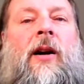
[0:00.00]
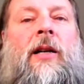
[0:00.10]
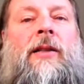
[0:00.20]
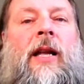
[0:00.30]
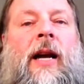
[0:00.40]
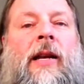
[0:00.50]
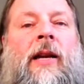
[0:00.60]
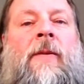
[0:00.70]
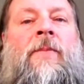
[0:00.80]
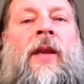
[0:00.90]
online.
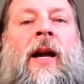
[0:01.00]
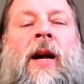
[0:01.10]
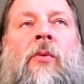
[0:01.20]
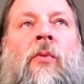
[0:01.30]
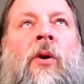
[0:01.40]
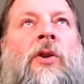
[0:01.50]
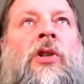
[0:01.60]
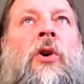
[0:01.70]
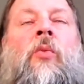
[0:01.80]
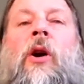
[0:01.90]
We're
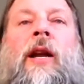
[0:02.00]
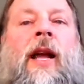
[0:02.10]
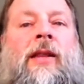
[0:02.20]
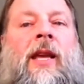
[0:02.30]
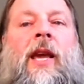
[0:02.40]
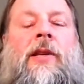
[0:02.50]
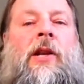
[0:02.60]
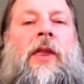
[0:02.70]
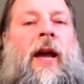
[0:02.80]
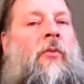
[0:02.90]
still working out the kinks
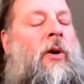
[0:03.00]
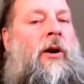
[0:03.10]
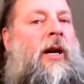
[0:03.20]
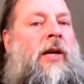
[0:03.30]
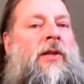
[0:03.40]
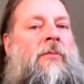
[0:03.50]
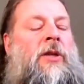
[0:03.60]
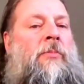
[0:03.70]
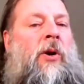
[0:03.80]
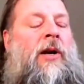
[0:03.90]
on that. We're accustomed
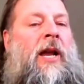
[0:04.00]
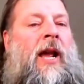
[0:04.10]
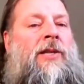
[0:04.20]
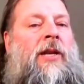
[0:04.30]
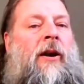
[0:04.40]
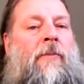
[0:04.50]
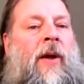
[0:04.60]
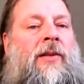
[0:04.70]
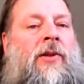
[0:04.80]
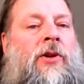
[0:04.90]
to broadcasting our
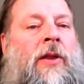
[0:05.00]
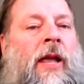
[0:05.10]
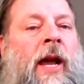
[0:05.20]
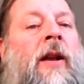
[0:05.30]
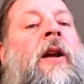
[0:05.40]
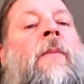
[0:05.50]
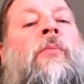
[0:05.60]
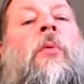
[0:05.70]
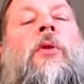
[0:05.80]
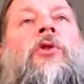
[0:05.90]
message online,
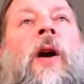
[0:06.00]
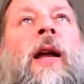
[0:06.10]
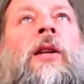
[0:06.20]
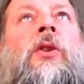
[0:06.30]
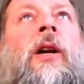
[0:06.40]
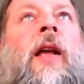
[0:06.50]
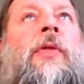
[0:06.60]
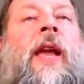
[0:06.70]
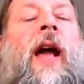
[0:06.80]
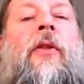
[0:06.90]
but we're trying to look at
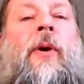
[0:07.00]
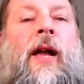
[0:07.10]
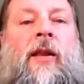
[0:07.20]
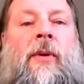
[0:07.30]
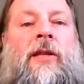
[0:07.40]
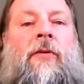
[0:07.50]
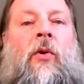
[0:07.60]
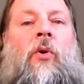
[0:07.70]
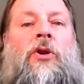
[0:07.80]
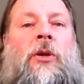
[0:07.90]
the other elements of
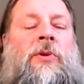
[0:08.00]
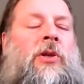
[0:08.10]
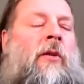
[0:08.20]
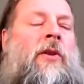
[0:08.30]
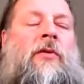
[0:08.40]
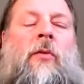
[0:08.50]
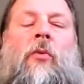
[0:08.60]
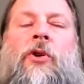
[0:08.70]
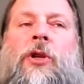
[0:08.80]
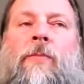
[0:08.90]
our worship service, from
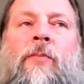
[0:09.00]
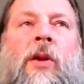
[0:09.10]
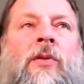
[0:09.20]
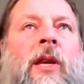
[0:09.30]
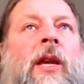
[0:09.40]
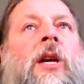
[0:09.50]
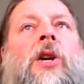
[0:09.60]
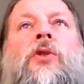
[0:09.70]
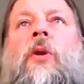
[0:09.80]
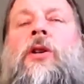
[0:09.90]
worship music
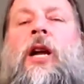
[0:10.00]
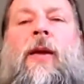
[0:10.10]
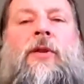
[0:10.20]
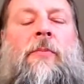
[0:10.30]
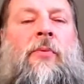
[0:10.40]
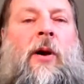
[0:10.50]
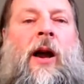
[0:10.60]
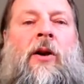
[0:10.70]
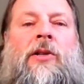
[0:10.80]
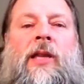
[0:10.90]
to our times of
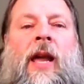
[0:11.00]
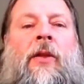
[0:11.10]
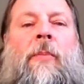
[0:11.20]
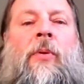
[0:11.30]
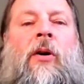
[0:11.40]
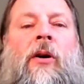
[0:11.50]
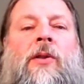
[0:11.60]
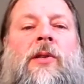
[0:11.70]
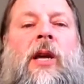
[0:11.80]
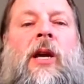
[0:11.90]
prayer to the other
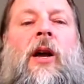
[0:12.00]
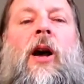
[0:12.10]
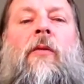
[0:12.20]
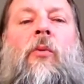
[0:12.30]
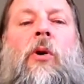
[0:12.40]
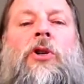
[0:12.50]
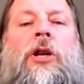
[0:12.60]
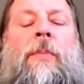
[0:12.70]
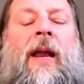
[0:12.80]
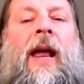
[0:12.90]
parts of
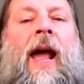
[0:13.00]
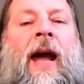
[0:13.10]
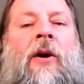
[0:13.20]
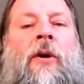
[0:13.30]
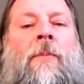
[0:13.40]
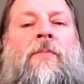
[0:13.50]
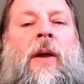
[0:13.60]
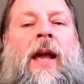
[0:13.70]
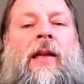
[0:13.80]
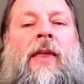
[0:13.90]
worship, and how to
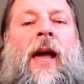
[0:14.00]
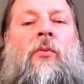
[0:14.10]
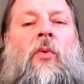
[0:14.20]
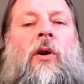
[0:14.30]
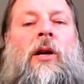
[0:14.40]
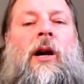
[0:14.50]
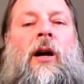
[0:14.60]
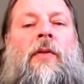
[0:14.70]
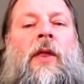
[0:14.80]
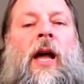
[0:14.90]
make that work
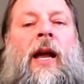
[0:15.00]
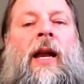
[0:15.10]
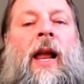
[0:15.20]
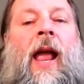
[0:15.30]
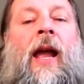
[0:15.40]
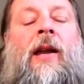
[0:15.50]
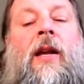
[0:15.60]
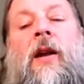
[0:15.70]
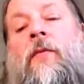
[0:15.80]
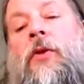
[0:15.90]
online. And
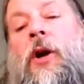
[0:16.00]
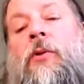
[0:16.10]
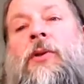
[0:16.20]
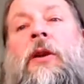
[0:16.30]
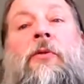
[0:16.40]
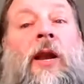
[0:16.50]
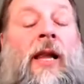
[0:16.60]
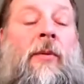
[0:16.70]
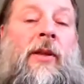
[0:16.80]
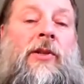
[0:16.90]
those different
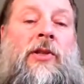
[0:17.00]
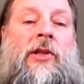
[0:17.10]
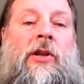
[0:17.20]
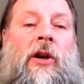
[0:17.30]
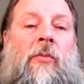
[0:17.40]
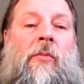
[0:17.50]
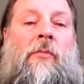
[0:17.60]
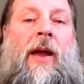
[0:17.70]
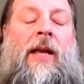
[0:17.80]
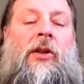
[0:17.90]
elements, just so you know,
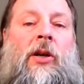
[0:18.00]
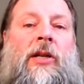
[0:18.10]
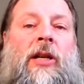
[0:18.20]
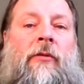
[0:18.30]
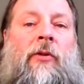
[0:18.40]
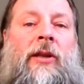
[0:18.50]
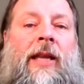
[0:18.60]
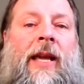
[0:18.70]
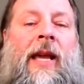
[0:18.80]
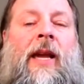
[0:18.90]
may look
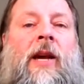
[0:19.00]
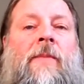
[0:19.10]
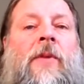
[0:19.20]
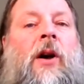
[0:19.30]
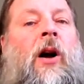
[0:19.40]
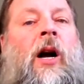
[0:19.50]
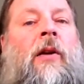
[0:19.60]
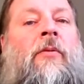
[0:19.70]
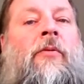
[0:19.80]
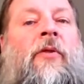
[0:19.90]
differently
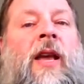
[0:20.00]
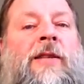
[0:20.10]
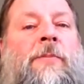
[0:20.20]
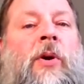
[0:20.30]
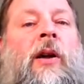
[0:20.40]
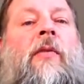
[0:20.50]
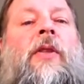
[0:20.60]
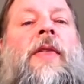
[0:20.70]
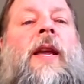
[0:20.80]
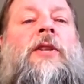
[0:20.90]
on Facebook
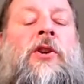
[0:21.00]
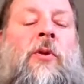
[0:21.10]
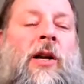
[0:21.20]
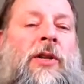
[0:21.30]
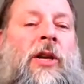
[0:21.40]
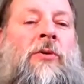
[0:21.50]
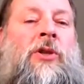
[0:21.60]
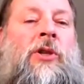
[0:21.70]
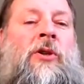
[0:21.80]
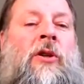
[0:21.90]
than they do on
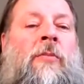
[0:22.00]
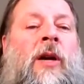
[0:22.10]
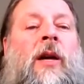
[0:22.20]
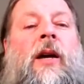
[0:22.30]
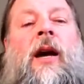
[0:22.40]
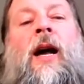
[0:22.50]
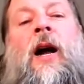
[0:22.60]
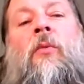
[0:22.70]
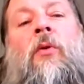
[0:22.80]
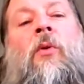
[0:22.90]
YouTube.
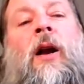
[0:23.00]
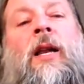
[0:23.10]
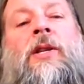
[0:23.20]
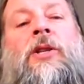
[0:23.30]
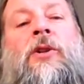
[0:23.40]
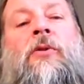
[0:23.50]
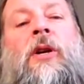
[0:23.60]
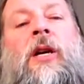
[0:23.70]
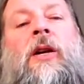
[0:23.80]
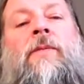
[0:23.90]
We're wanting to
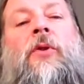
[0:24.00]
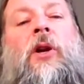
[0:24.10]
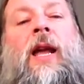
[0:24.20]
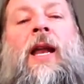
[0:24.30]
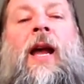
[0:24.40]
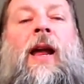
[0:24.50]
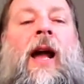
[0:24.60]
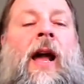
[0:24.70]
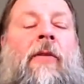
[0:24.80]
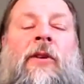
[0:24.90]
look at,
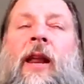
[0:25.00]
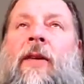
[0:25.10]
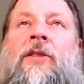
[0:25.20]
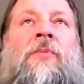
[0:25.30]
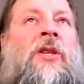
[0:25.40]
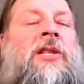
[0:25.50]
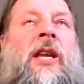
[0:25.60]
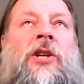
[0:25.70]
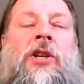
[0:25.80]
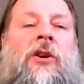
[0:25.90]
I often have some
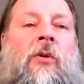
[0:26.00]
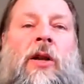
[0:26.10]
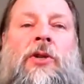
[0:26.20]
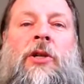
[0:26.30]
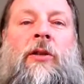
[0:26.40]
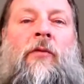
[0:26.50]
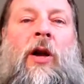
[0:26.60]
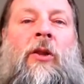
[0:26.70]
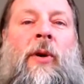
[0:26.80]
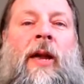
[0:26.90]
discussion questions
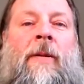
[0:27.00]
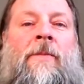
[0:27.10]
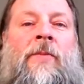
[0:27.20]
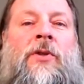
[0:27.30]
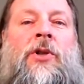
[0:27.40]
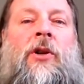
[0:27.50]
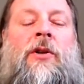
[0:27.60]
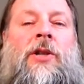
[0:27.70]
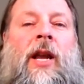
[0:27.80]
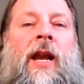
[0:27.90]
following
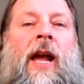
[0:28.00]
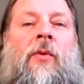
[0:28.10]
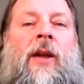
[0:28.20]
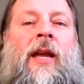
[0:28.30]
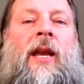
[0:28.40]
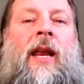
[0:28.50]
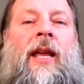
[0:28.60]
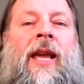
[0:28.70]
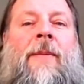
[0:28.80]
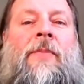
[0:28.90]
church, and how we can
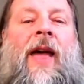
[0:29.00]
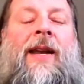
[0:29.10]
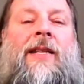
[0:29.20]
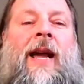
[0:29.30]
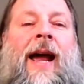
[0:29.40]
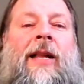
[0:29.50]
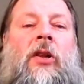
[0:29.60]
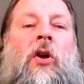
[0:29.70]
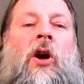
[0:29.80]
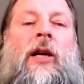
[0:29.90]
keep that
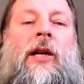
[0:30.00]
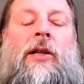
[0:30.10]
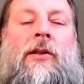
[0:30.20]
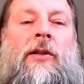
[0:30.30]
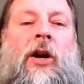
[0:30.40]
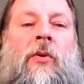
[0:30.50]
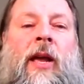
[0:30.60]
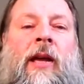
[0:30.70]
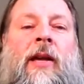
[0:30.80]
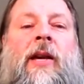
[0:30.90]
dialogue
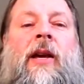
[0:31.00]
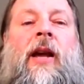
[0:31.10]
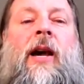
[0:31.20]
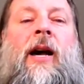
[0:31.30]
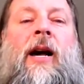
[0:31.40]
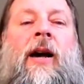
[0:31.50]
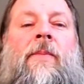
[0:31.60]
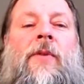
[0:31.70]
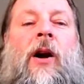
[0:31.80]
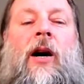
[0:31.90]
going
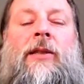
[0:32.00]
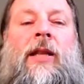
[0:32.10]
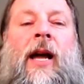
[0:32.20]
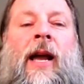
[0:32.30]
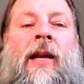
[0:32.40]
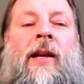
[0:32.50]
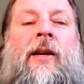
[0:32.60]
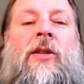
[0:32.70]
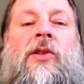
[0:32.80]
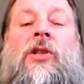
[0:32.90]
online.
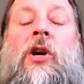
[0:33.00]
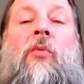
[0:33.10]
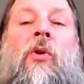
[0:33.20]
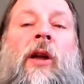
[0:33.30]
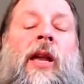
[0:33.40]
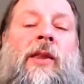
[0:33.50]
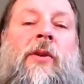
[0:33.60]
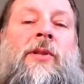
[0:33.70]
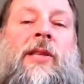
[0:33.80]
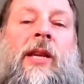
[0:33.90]
Still working
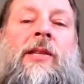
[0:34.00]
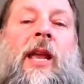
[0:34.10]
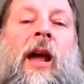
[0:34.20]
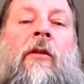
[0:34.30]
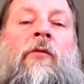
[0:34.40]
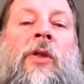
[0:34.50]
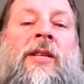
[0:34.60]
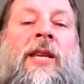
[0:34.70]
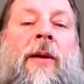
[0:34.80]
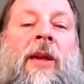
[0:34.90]
those things out for
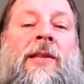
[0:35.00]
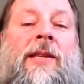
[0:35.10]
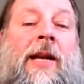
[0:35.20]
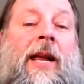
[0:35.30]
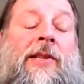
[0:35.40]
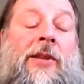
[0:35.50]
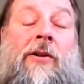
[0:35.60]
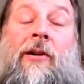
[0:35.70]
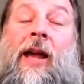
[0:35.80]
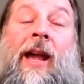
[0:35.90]
this coming Sunday.
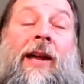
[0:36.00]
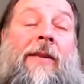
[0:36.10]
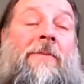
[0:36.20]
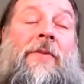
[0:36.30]
So heck,